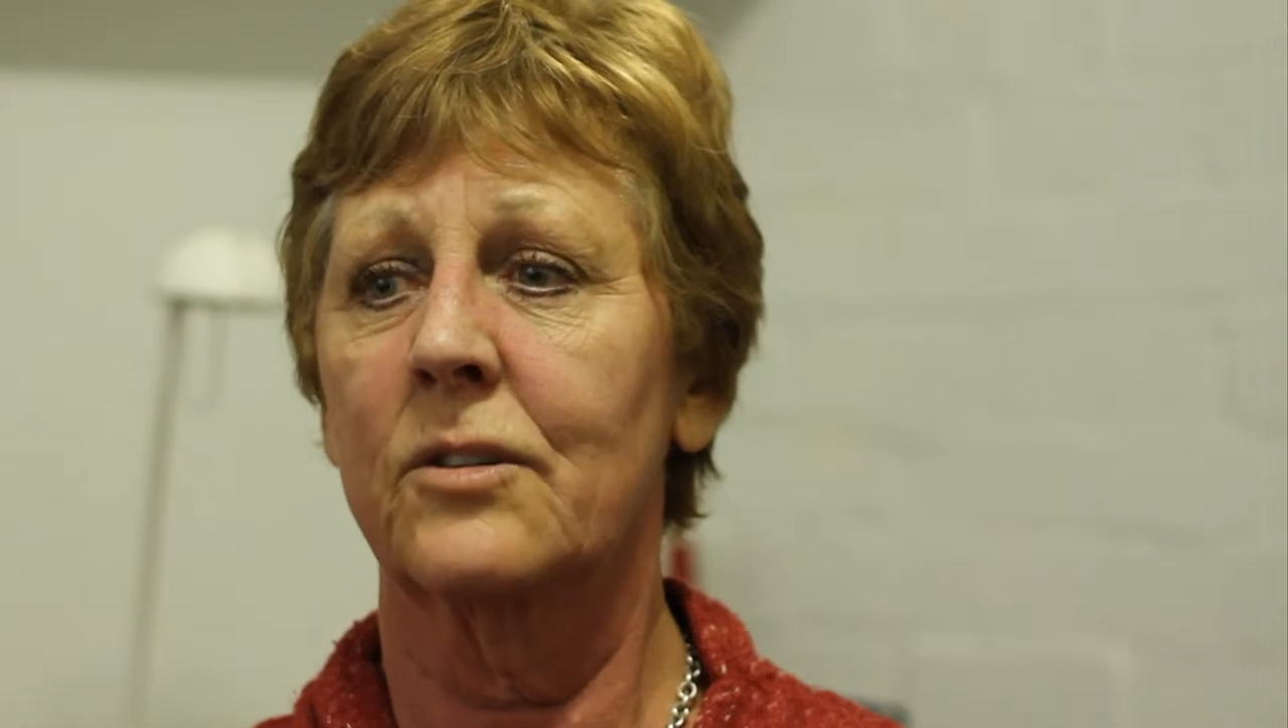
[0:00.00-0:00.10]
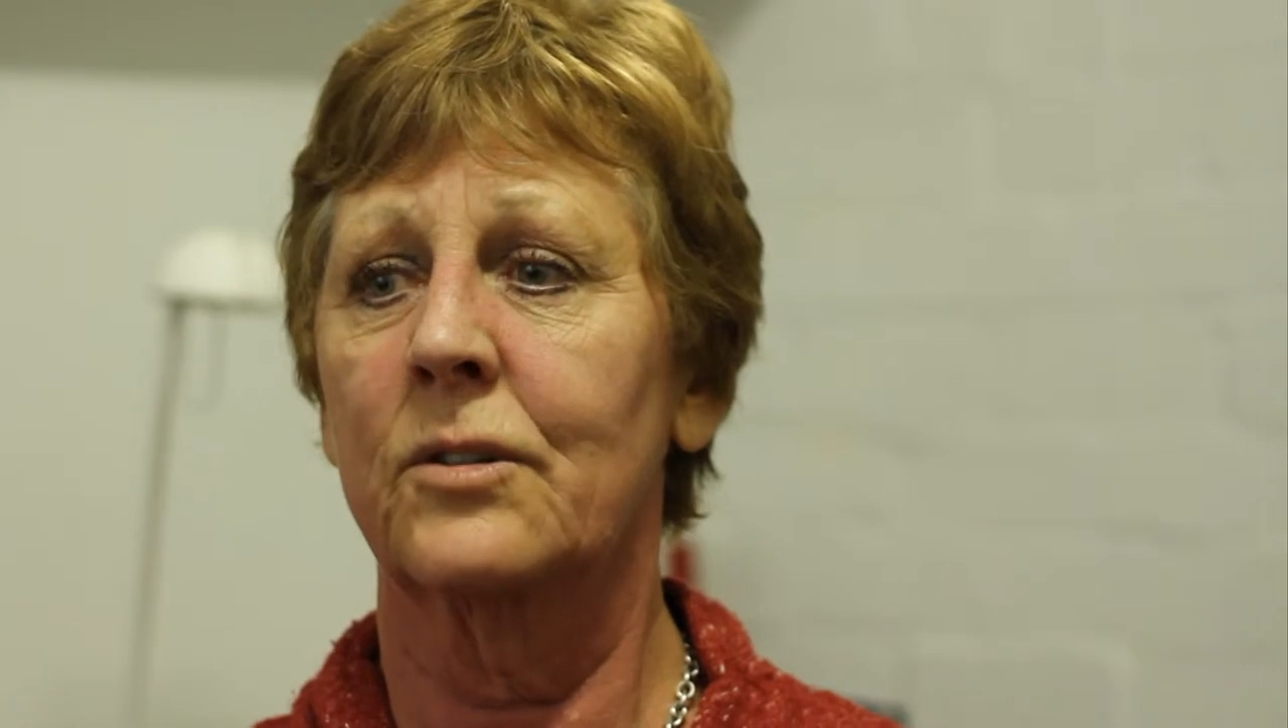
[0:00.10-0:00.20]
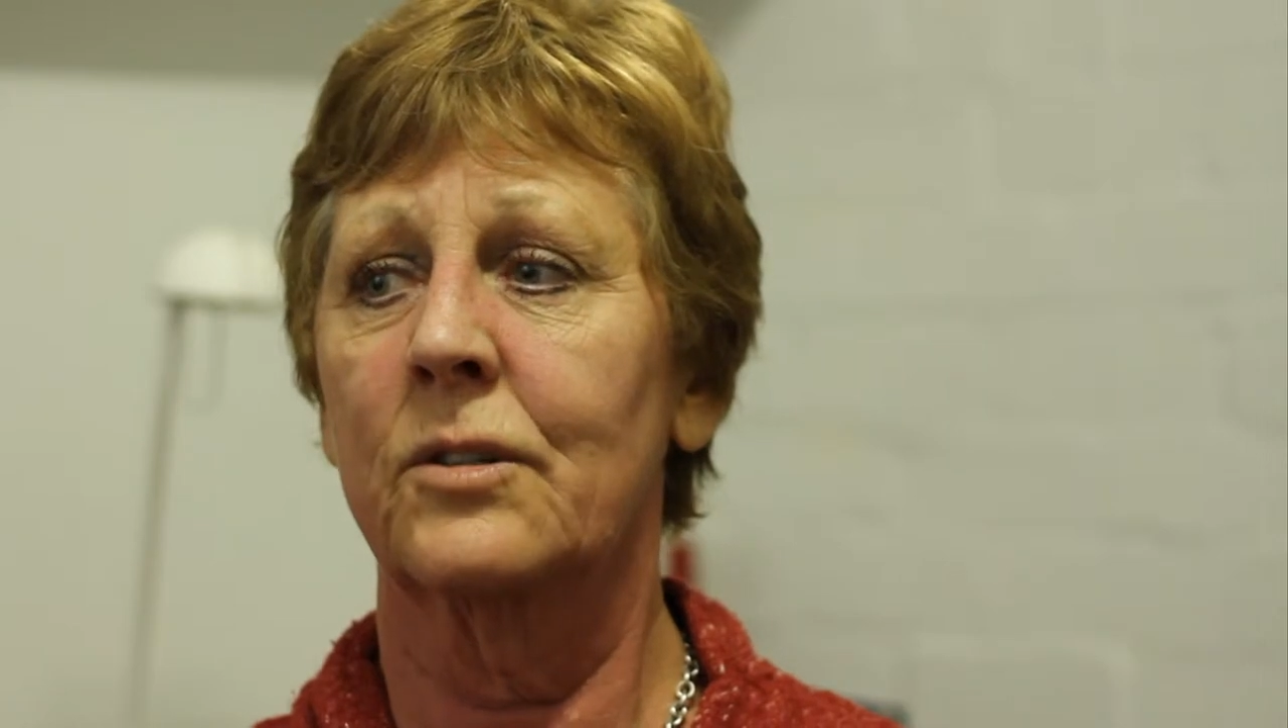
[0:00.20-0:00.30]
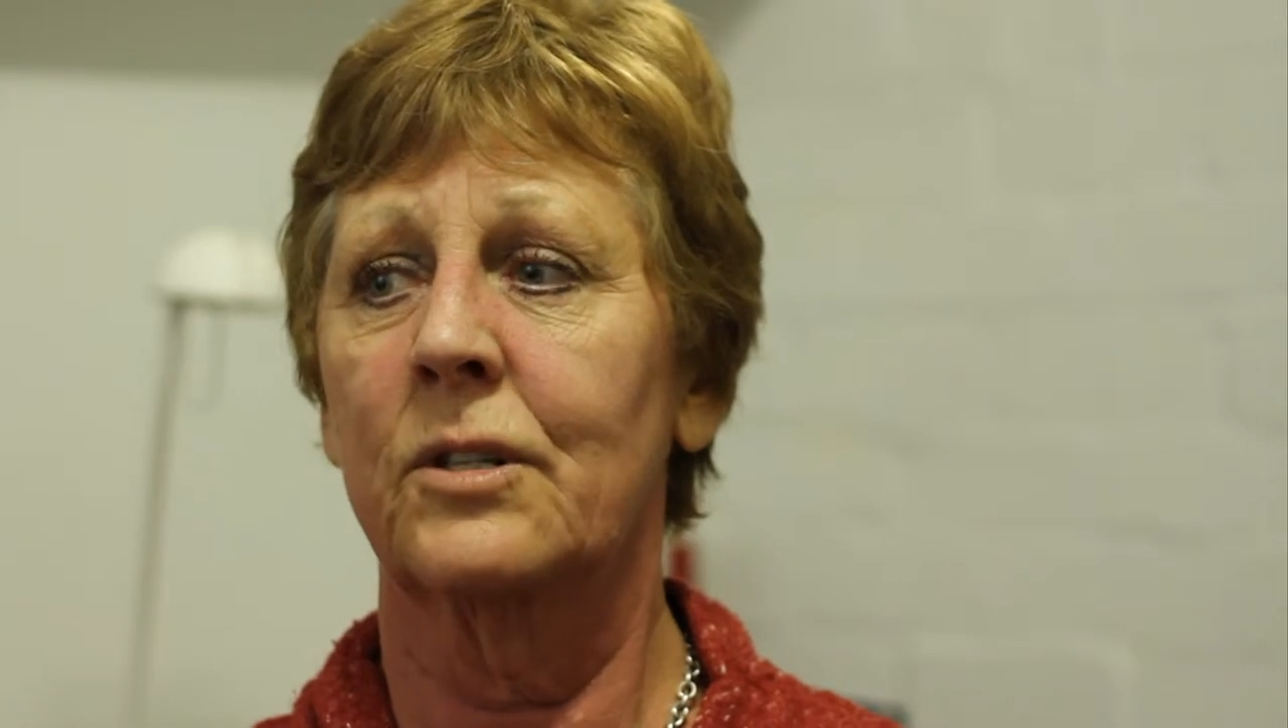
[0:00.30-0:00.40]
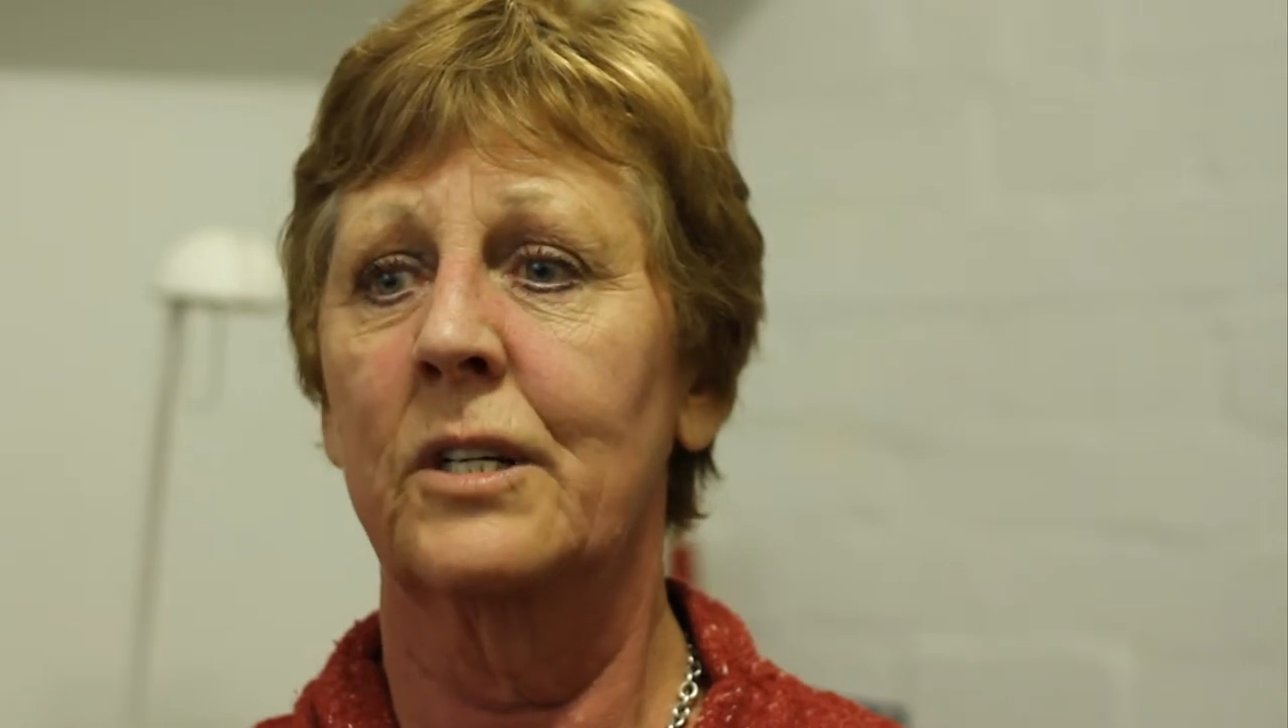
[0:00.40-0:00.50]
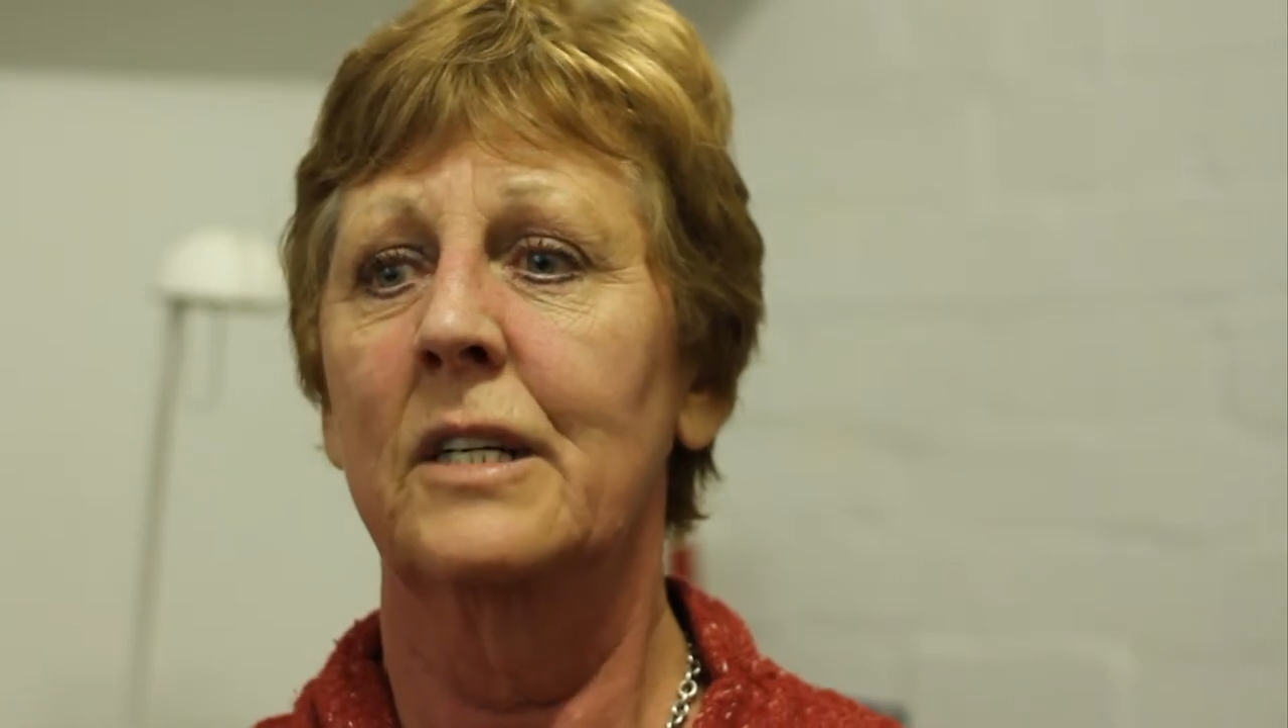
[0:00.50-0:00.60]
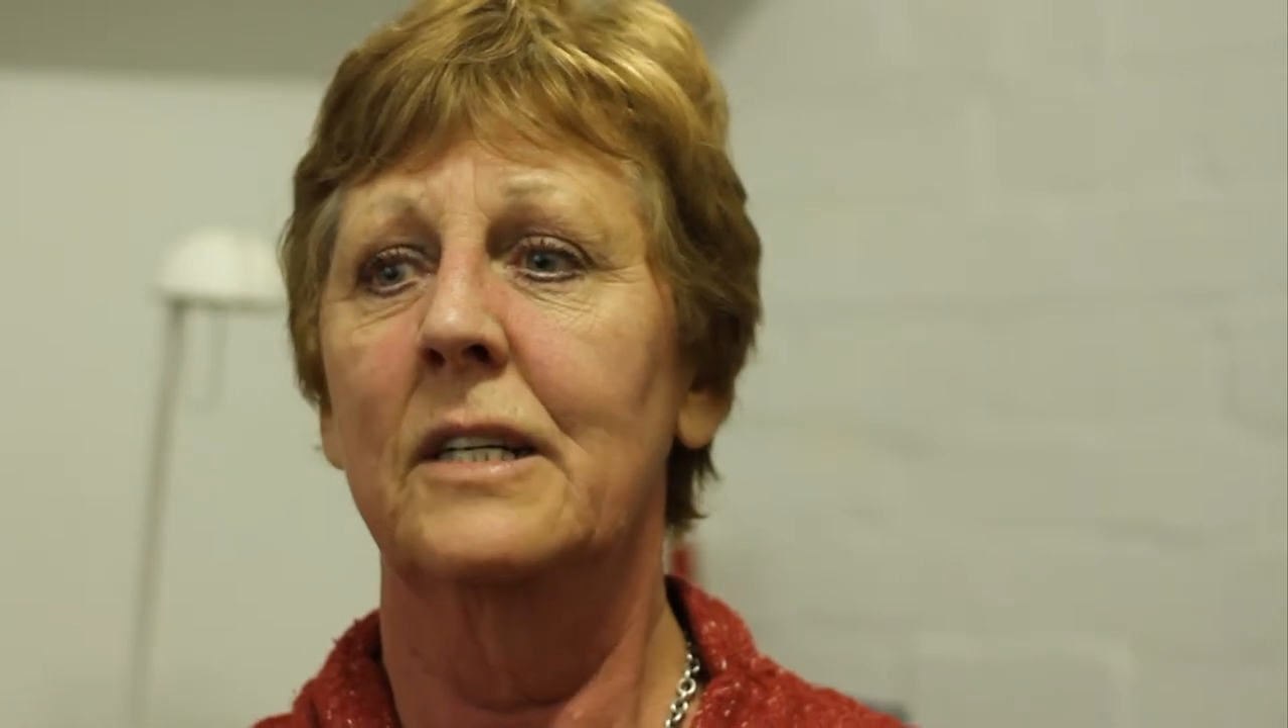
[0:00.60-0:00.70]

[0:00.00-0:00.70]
her